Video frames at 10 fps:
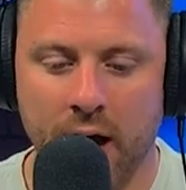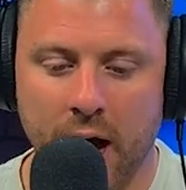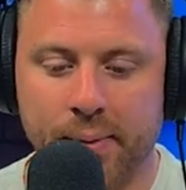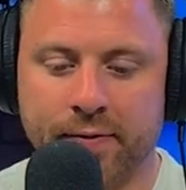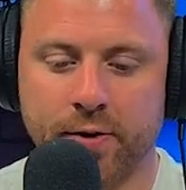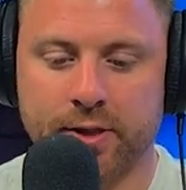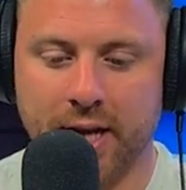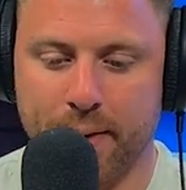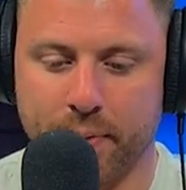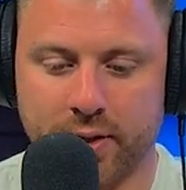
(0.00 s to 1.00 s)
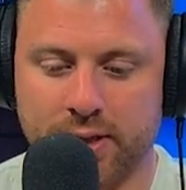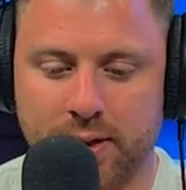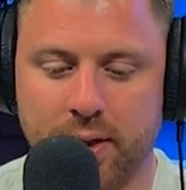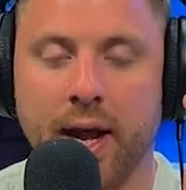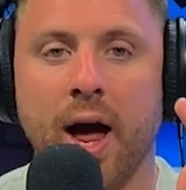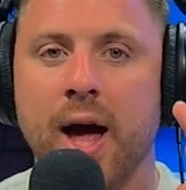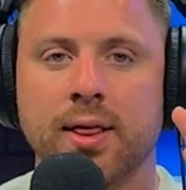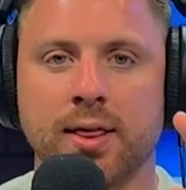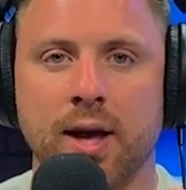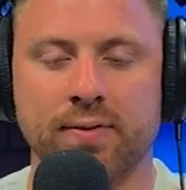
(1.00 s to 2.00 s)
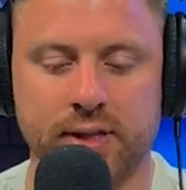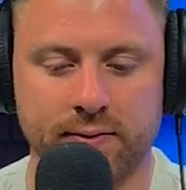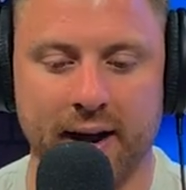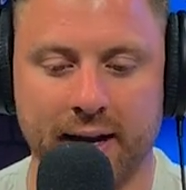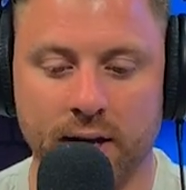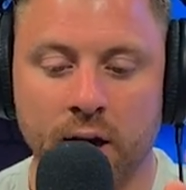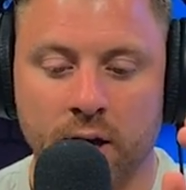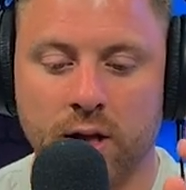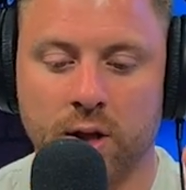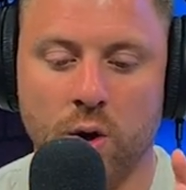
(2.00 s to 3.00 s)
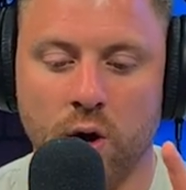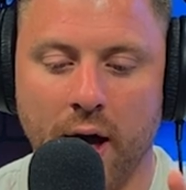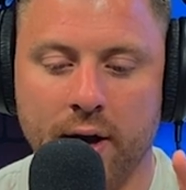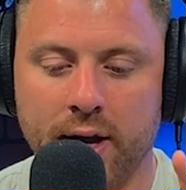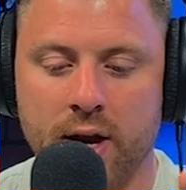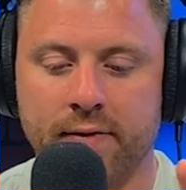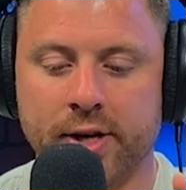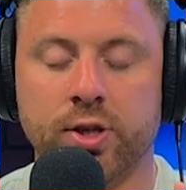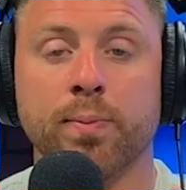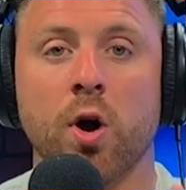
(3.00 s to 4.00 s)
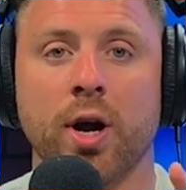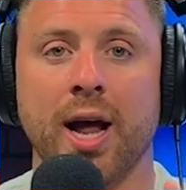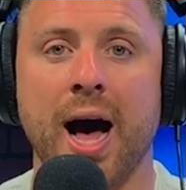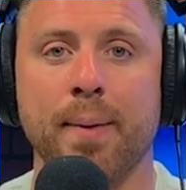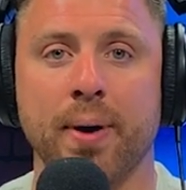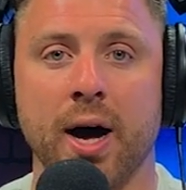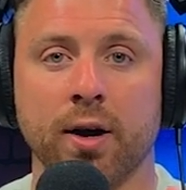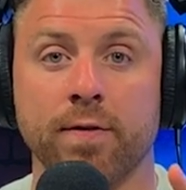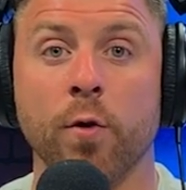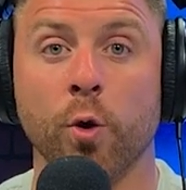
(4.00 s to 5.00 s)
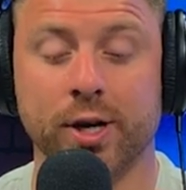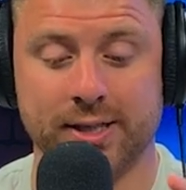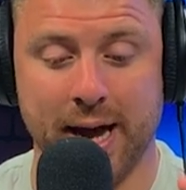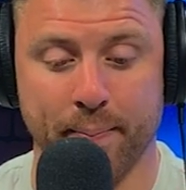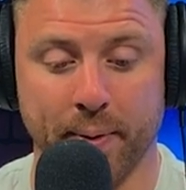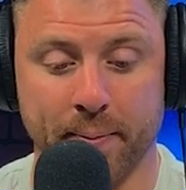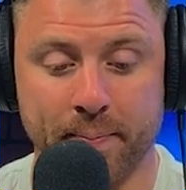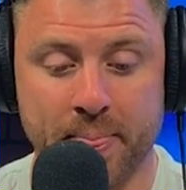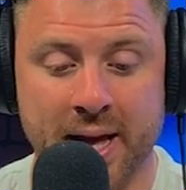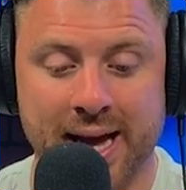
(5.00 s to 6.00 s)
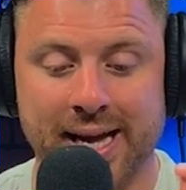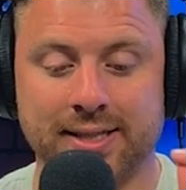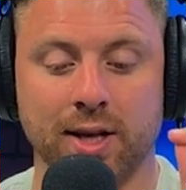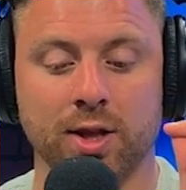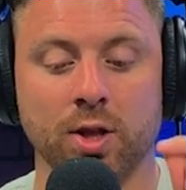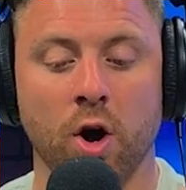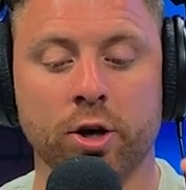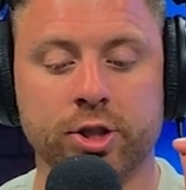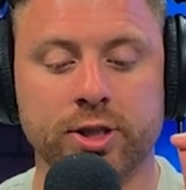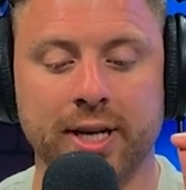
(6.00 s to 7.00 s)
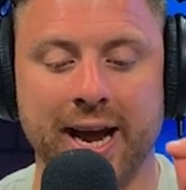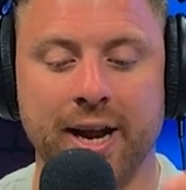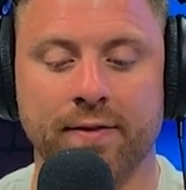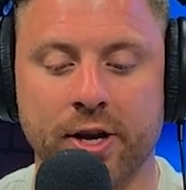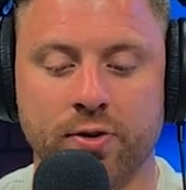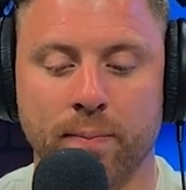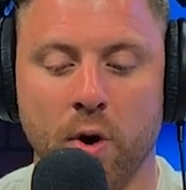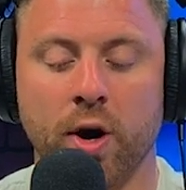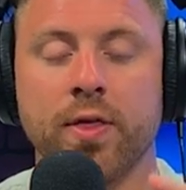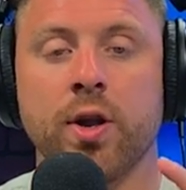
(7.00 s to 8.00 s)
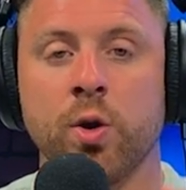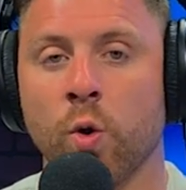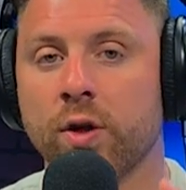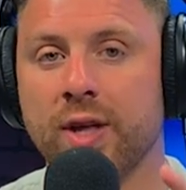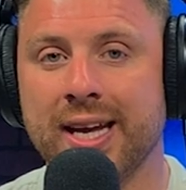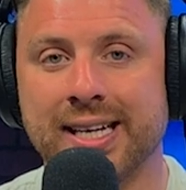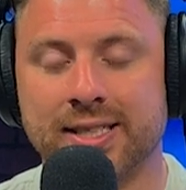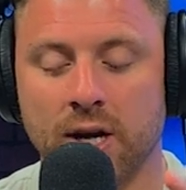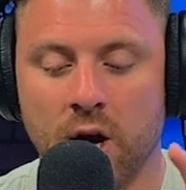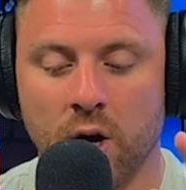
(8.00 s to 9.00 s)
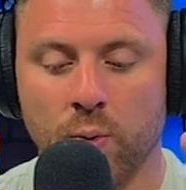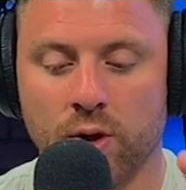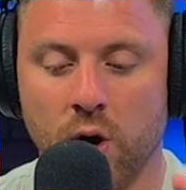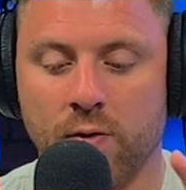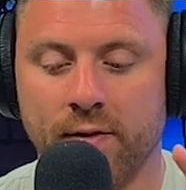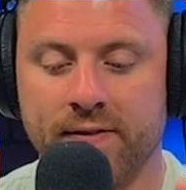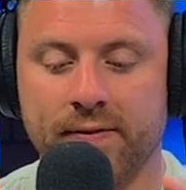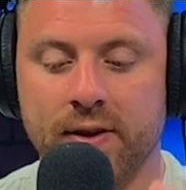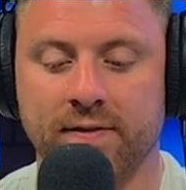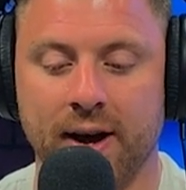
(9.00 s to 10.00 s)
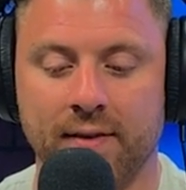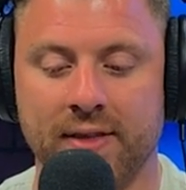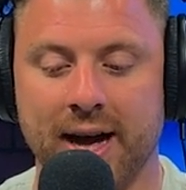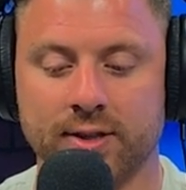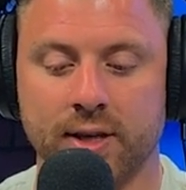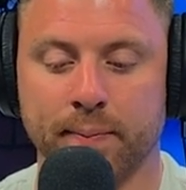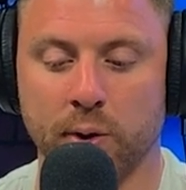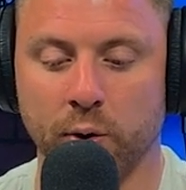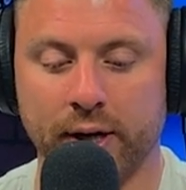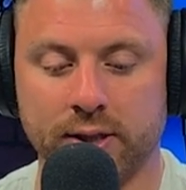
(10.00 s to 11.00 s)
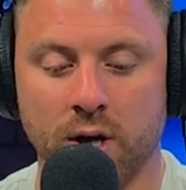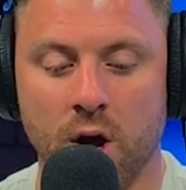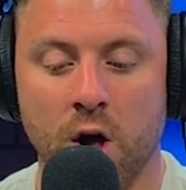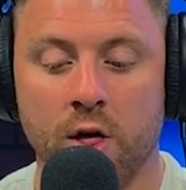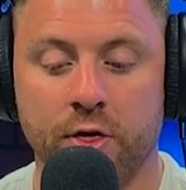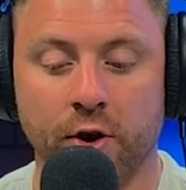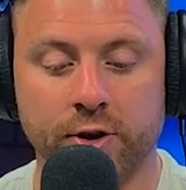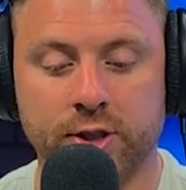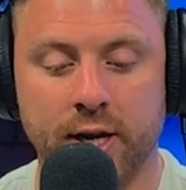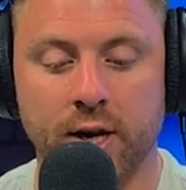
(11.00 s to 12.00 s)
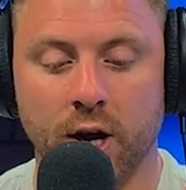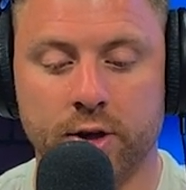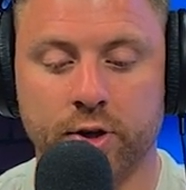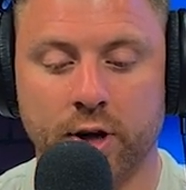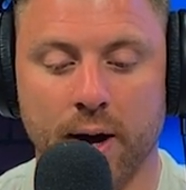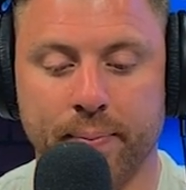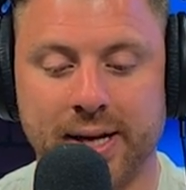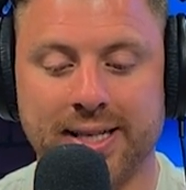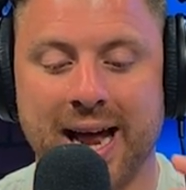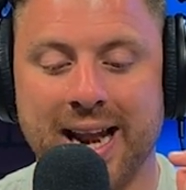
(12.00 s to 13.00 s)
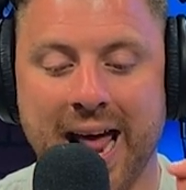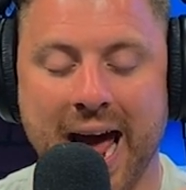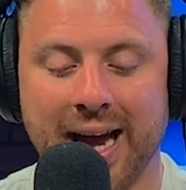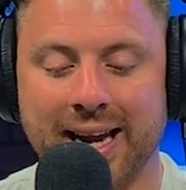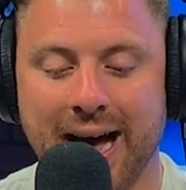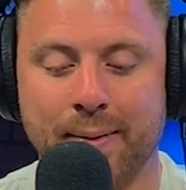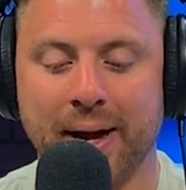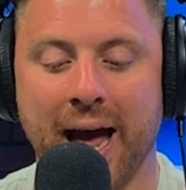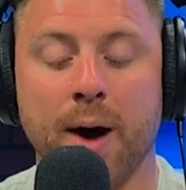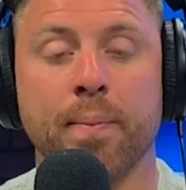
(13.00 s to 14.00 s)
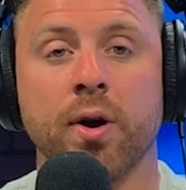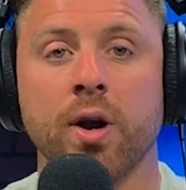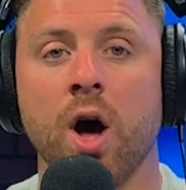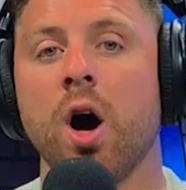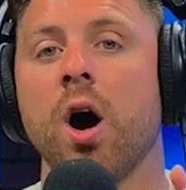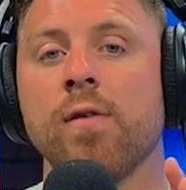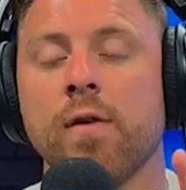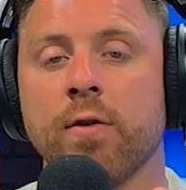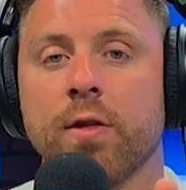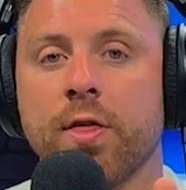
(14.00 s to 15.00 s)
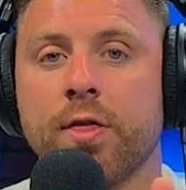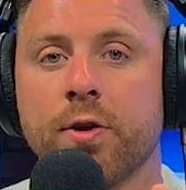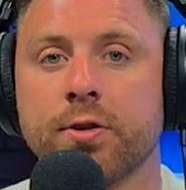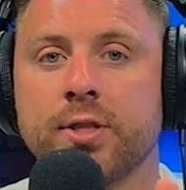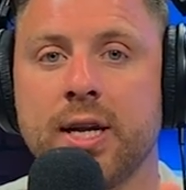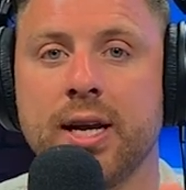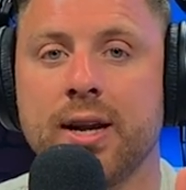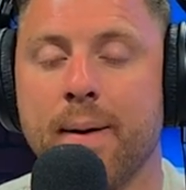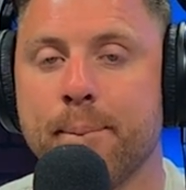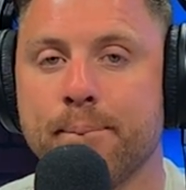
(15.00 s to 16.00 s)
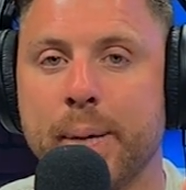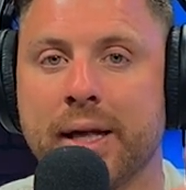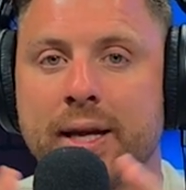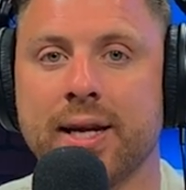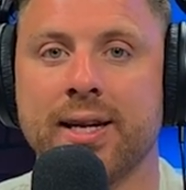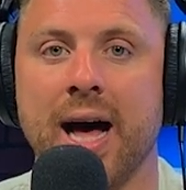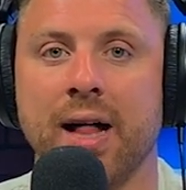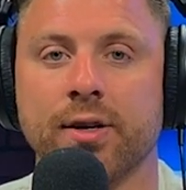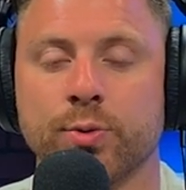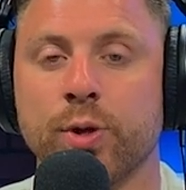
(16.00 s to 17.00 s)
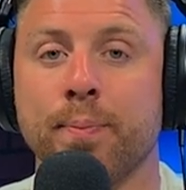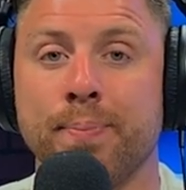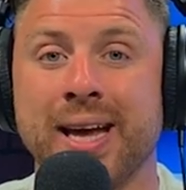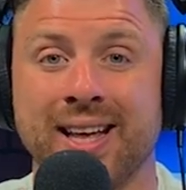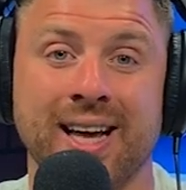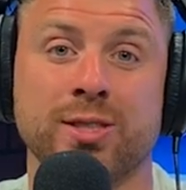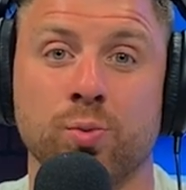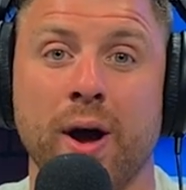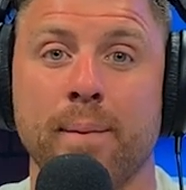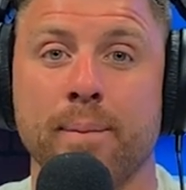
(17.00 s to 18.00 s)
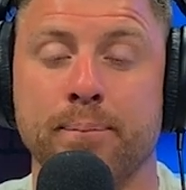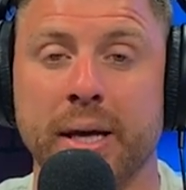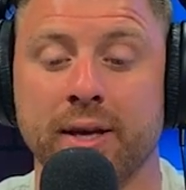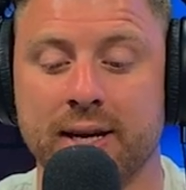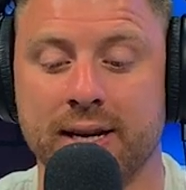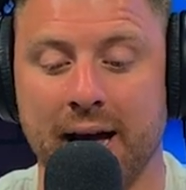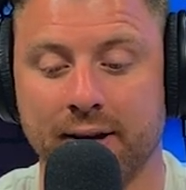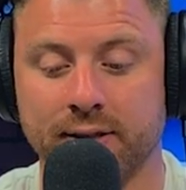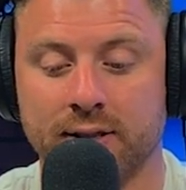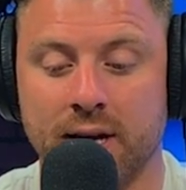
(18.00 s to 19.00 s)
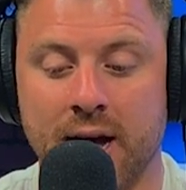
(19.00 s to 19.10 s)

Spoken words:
I mean, for example, this is something that I love this fact. The Long Island Innovation Park at Hop Hog, for example, is the largest innovation park in the Northeast with over 55,000 employees, 1,300 companies, and an economic output of over $13 billion with the B. That's right, billion dollars.